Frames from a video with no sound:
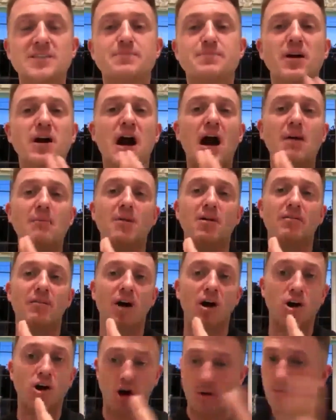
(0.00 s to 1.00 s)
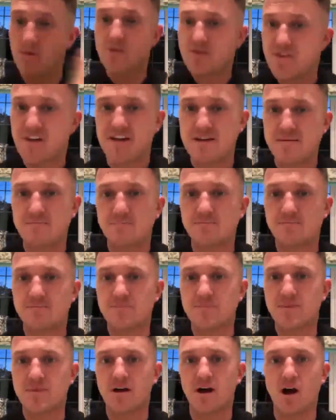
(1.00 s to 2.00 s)
This become a common
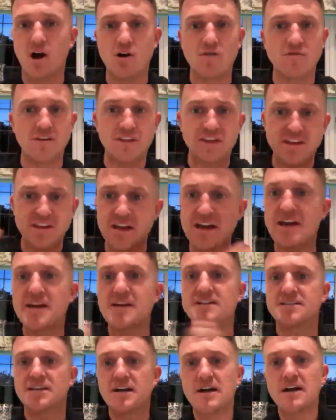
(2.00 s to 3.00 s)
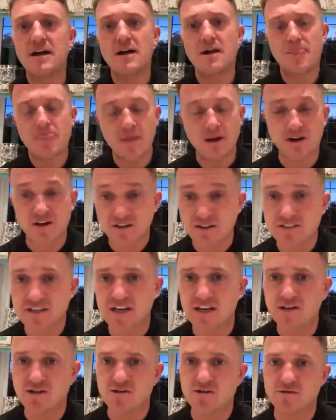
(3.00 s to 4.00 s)
theme over the years
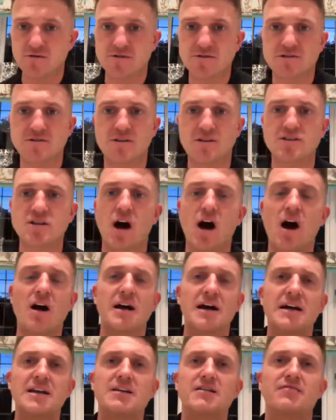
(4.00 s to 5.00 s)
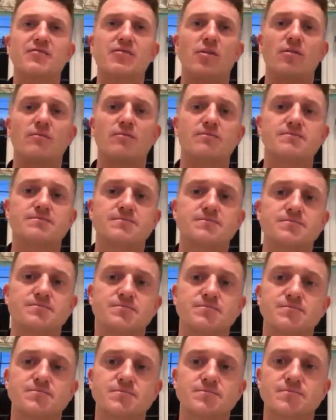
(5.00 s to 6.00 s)
that continued. And go back to the town, what you were
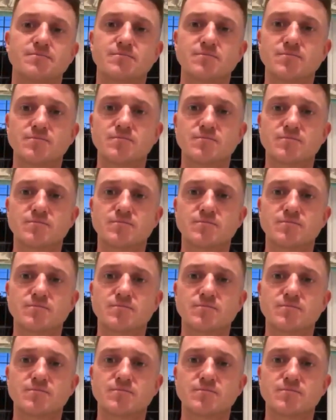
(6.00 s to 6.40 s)
witnessing.